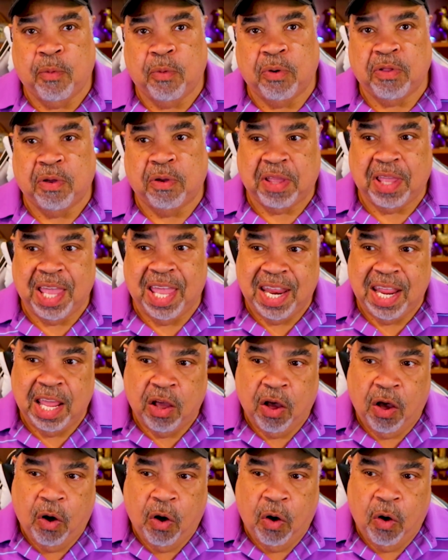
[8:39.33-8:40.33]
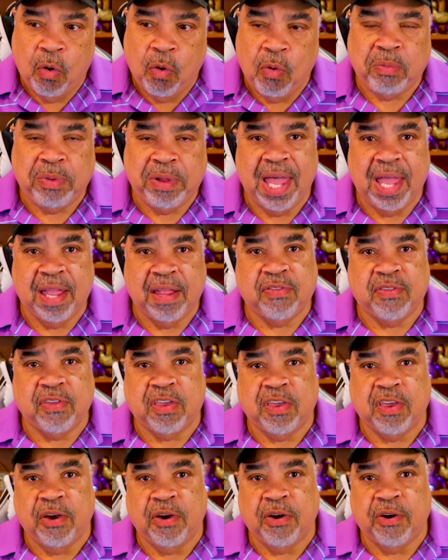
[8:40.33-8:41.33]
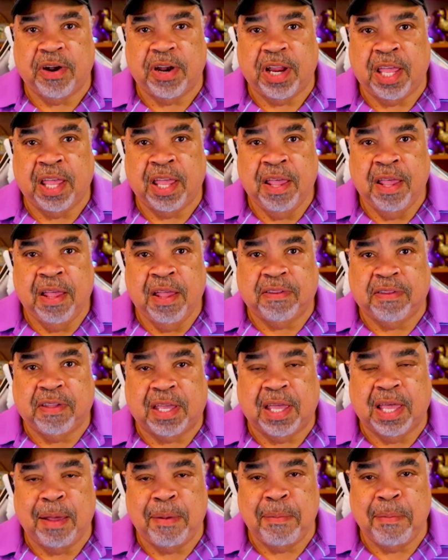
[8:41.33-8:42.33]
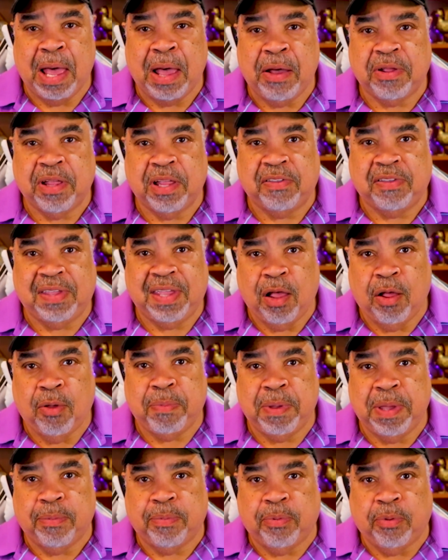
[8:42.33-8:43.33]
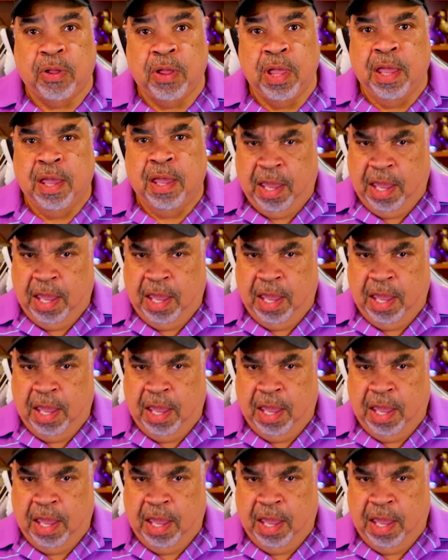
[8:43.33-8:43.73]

where they're getting Homeland Security to come out and tell people,